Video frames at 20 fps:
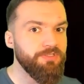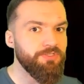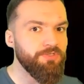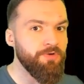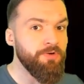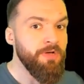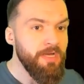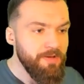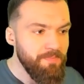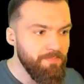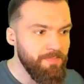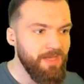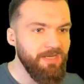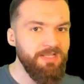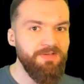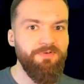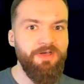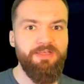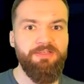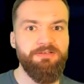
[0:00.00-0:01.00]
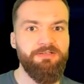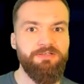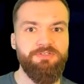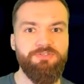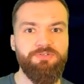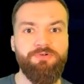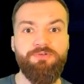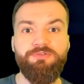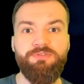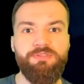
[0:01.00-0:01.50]
So many valid
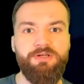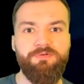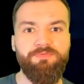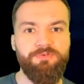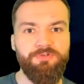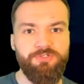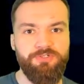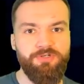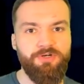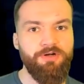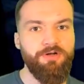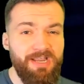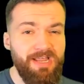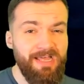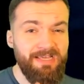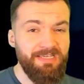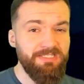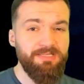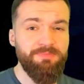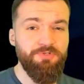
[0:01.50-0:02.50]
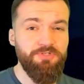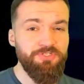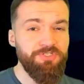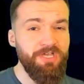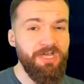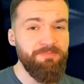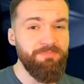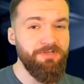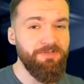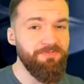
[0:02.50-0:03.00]
concerns are there for sure. I guess I'm just
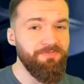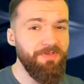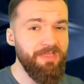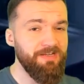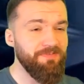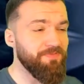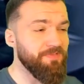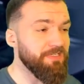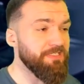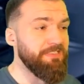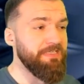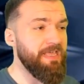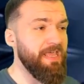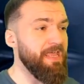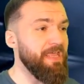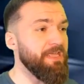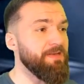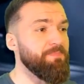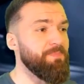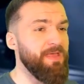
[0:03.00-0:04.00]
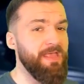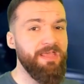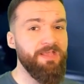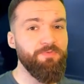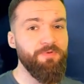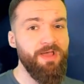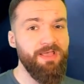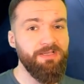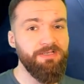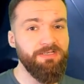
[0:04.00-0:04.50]
not a big fan of this hate
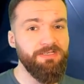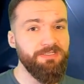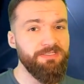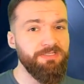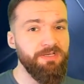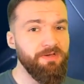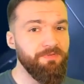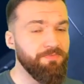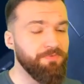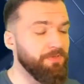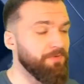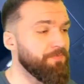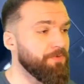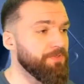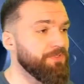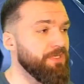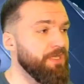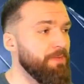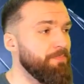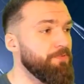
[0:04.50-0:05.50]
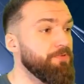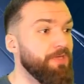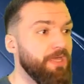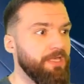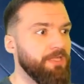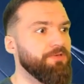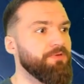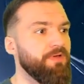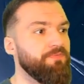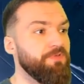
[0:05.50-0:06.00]
bandwagoning stuff. Like, for example,
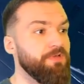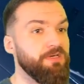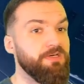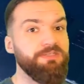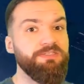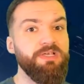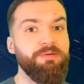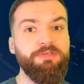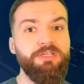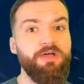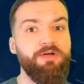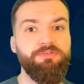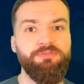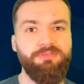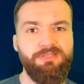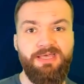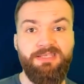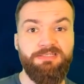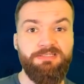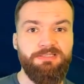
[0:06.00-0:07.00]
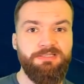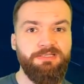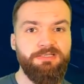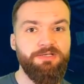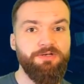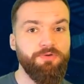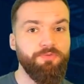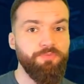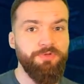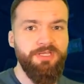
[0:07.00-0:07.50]
Halo Infinite is coming out in less than a
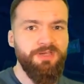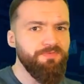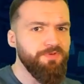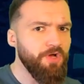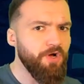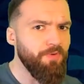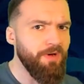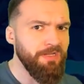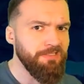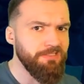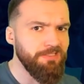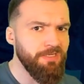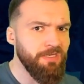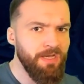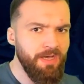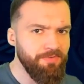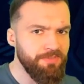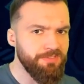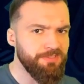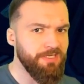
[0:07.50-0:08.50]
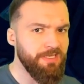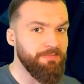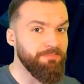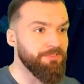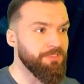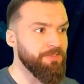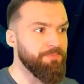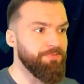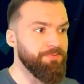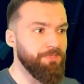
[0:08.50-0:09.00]
year. We have no idea how this game's
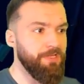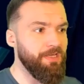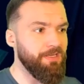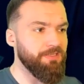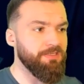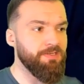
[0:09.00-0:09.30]
going to play.